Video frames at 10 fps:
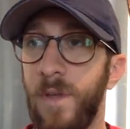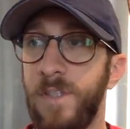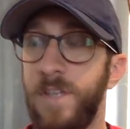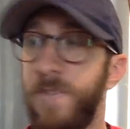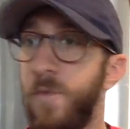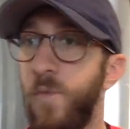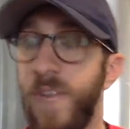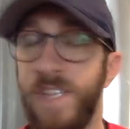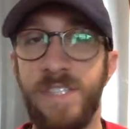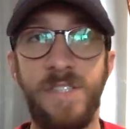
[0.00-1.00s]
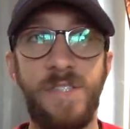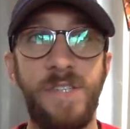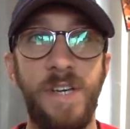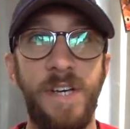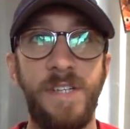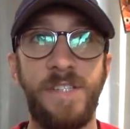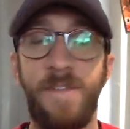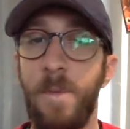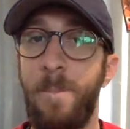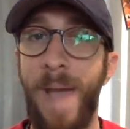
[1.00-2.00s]
different races,
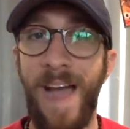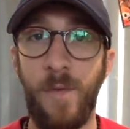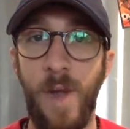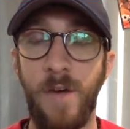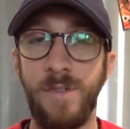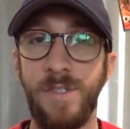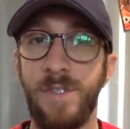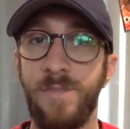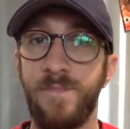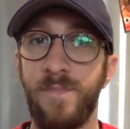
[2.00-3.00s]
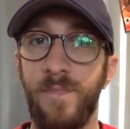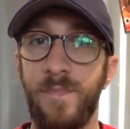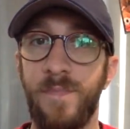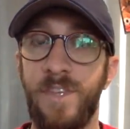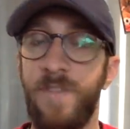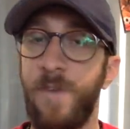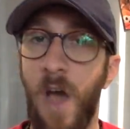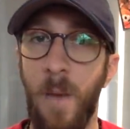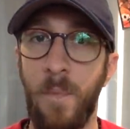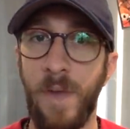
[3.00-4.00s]
different backgrounds, different
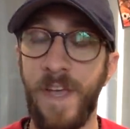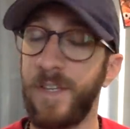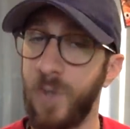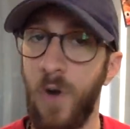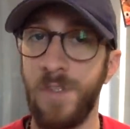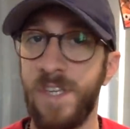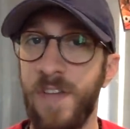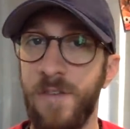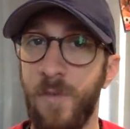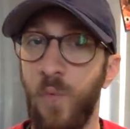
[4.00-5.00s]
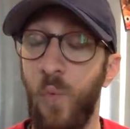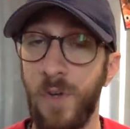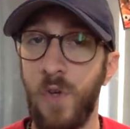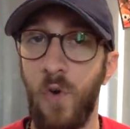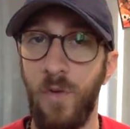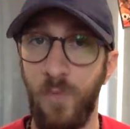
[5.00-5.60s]
upbringings, all together for one goal of